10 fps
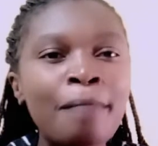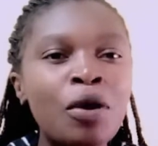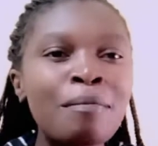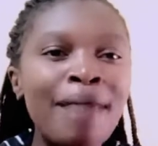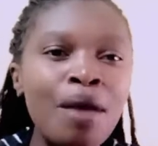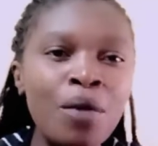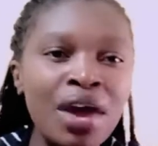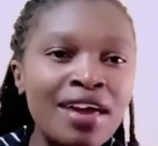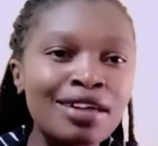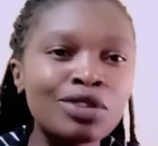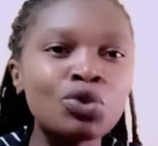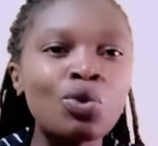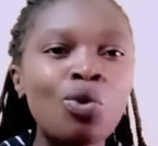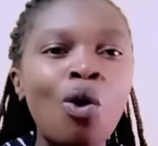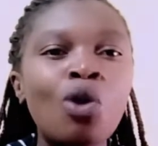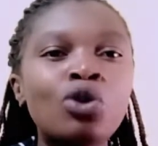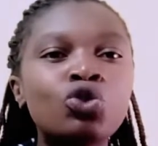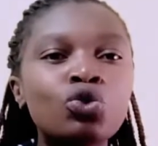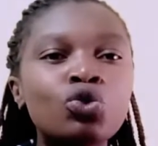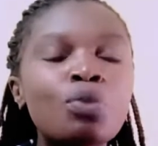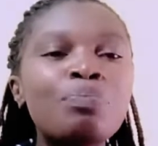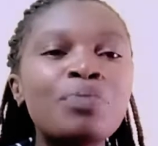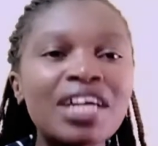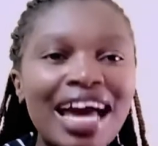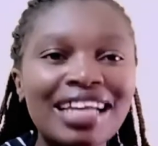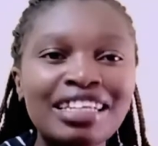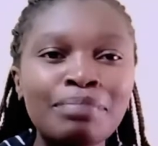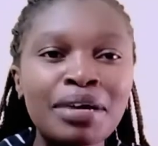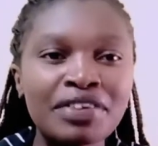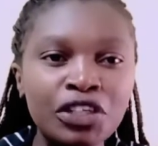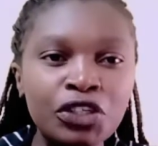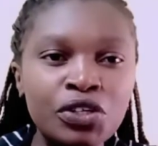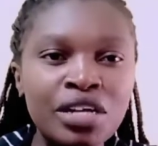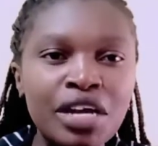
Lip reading: on my way to bring a liberation.